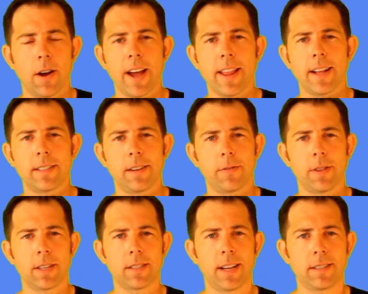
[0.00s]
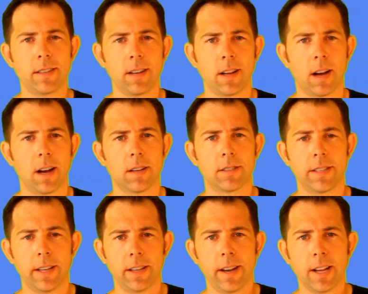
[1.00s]
Alright, that's it for this lesson. Uh, I'll
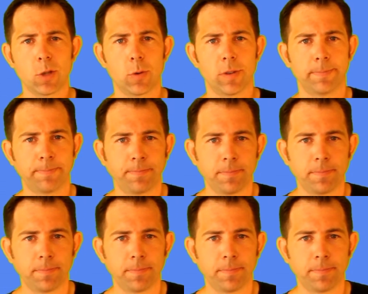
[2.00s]
see you in the next one.